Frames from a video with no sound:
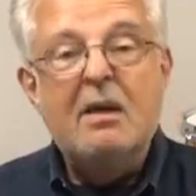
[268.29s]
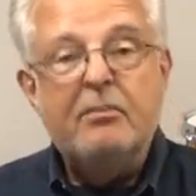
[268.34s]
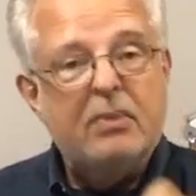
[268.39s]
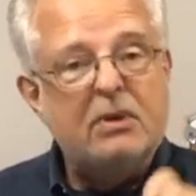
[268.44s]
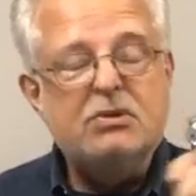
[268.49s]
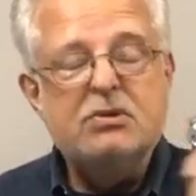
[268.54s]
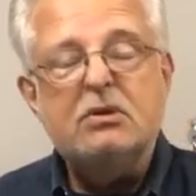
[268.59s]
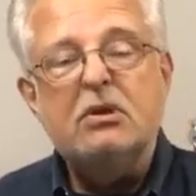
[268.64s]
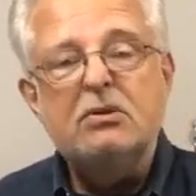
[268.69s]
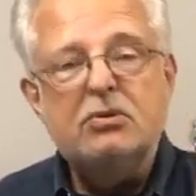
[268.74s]

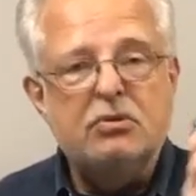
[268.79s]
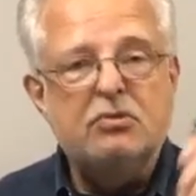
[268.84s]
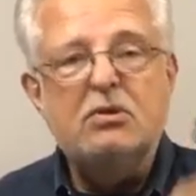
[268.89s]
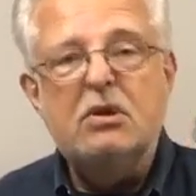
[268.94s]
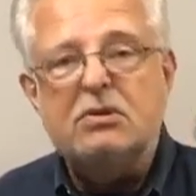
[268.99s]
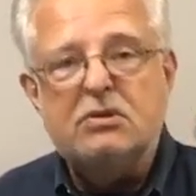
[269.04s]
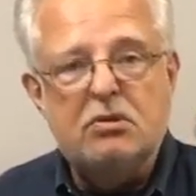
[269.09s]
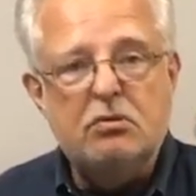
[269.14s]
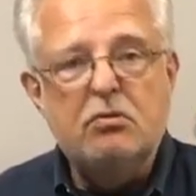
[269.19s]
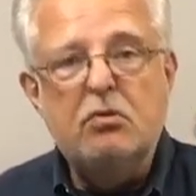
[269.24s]
But you can
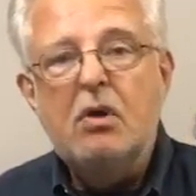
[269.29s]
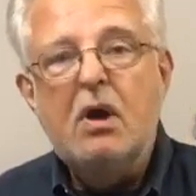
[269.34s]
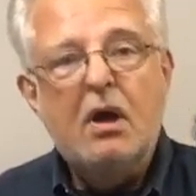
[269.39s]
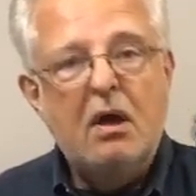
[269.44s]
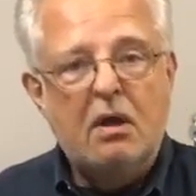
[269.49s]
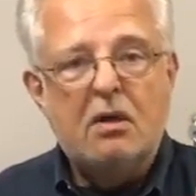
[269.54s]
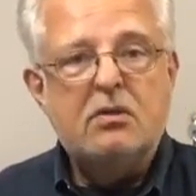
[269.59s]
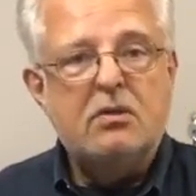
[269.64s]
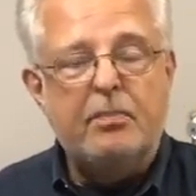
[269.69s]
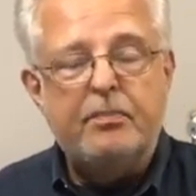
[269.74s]
tune it to
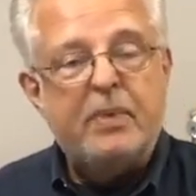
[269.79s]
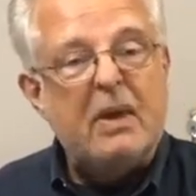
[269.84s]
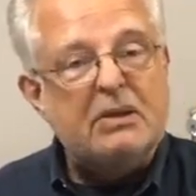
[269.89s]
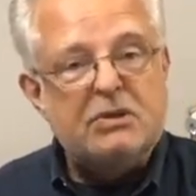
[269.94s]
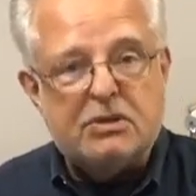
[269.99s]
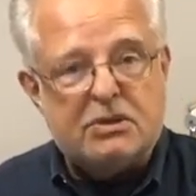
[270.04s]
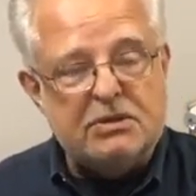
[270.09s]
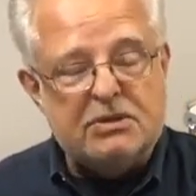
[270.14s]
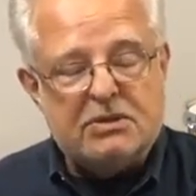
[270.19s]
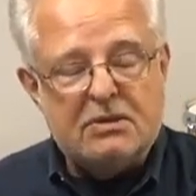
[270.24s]
the
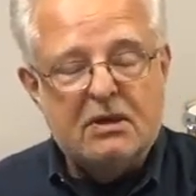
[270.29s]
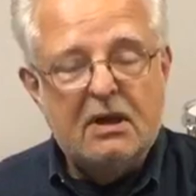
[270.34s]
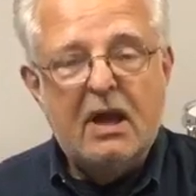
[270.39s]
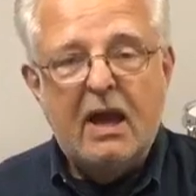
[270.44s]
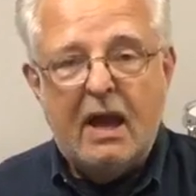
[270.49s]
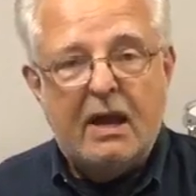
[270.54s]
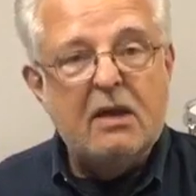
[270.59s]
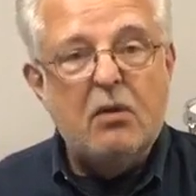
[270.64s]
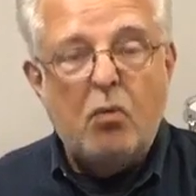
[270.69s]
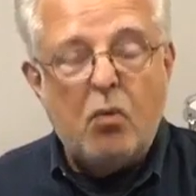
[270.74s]
pitches,
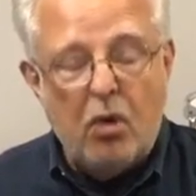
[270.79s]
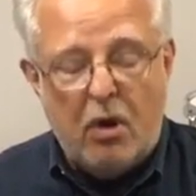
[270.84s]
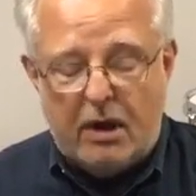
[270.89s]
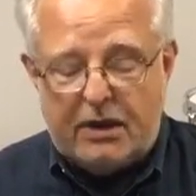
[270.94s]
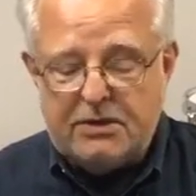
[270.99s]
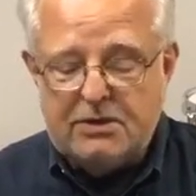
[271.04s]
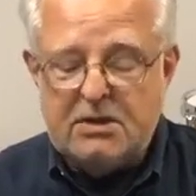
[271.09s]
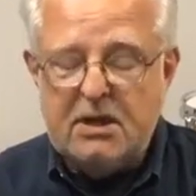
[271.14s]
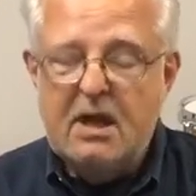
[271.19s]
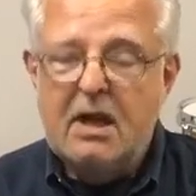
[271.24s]
and it
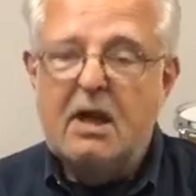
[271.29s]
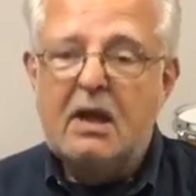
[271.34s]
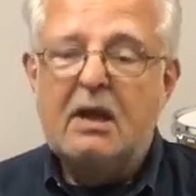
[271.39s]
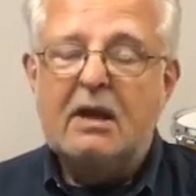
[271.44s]
works.